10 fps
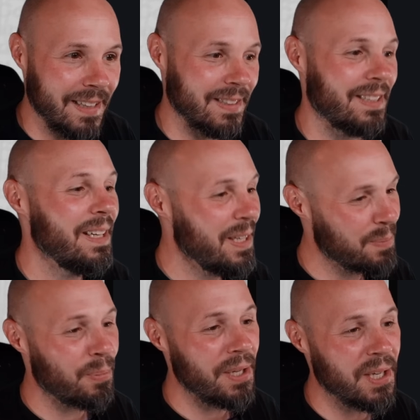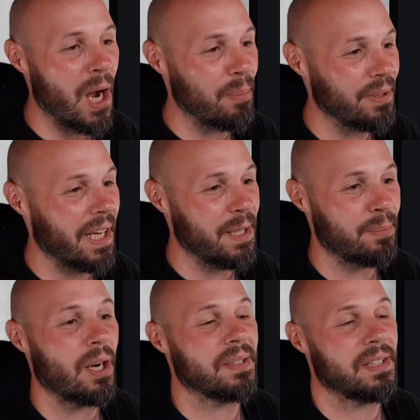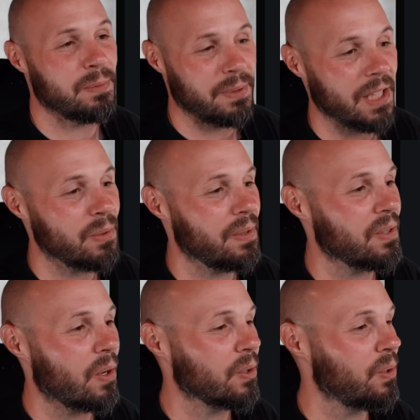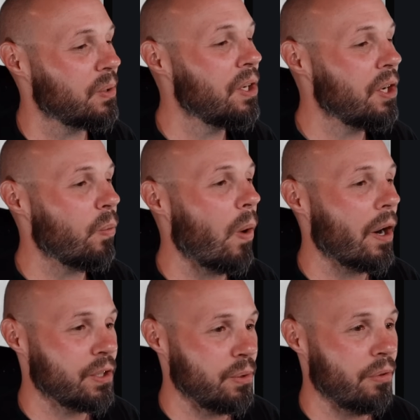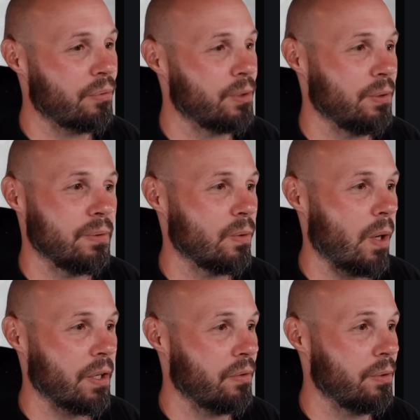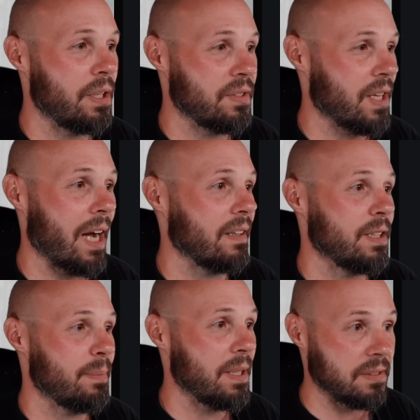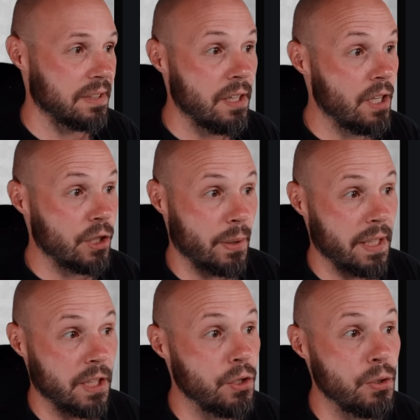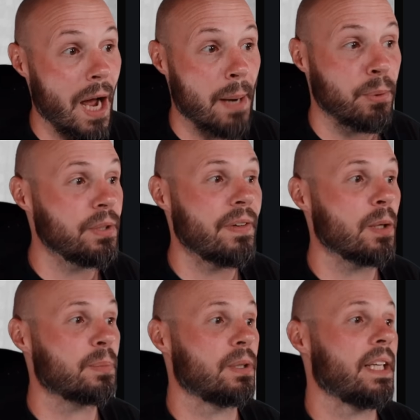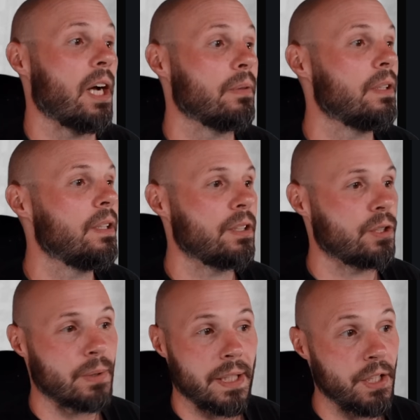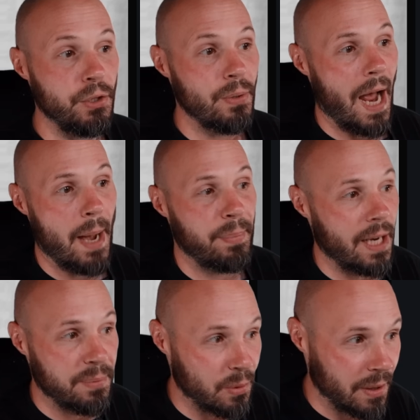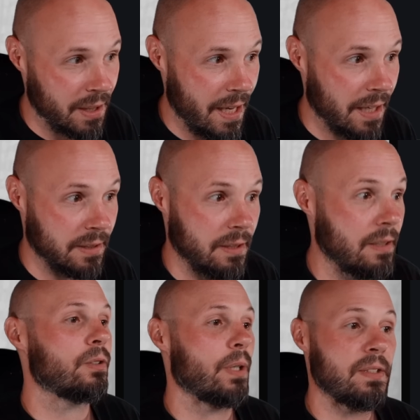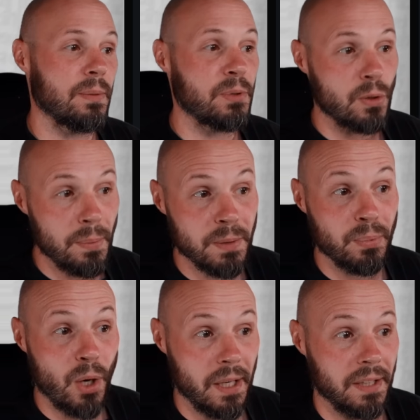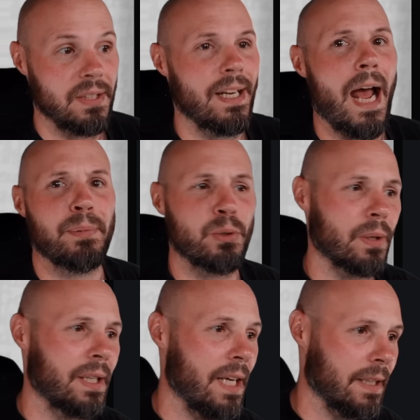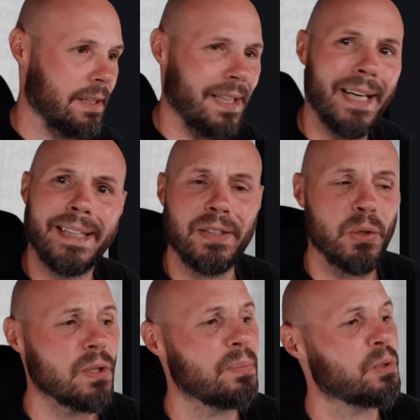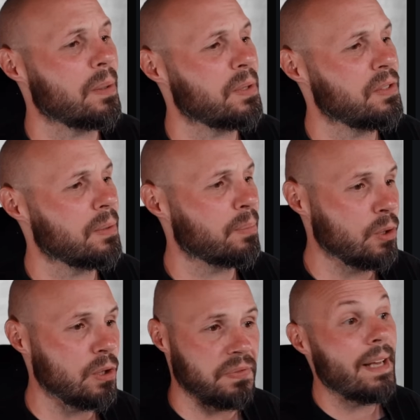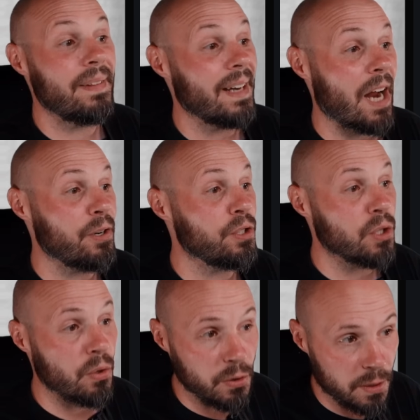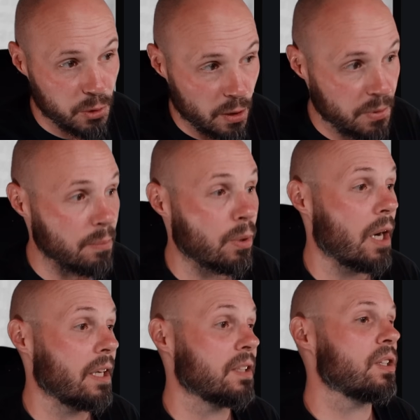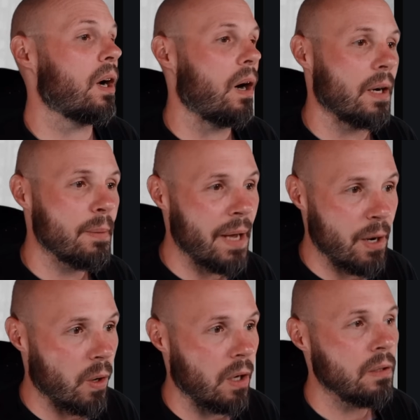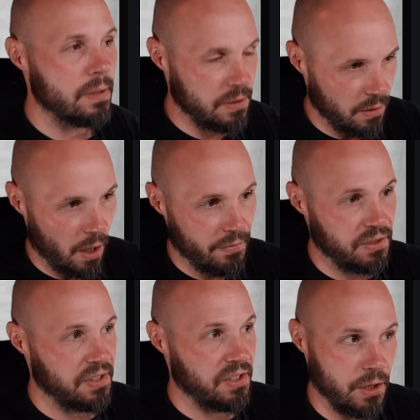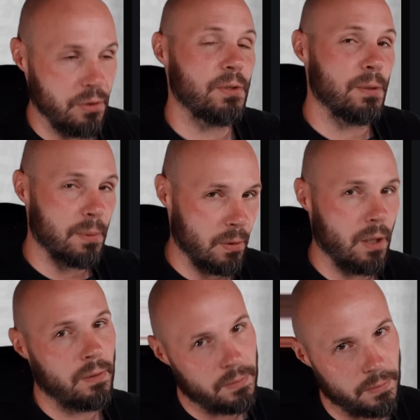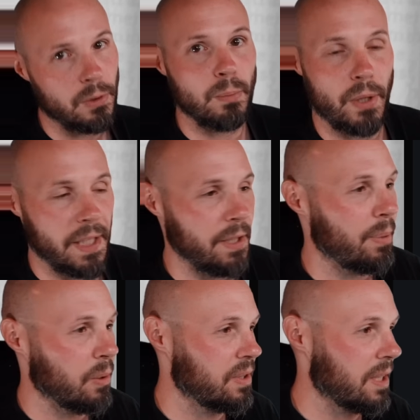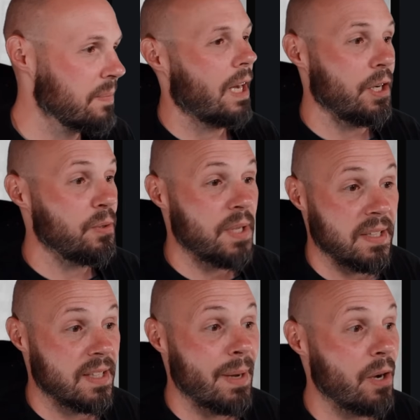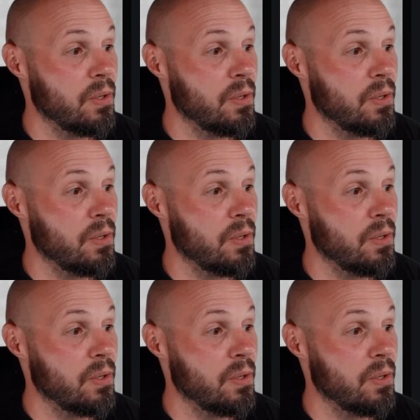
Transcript: that's a, it's a pretty complicated process, but that's what this article walks you through. I'll walk you through here's the highlights. Basically, creating a new Apple developer account, create a new app in App Store Connect, create subscription products in App Store Connect, and you gotta get those subscriptions approved. And then how do you show those subscription products on a paywall? obviously, he's gonna use Superwall, little branded post there. How do you test them out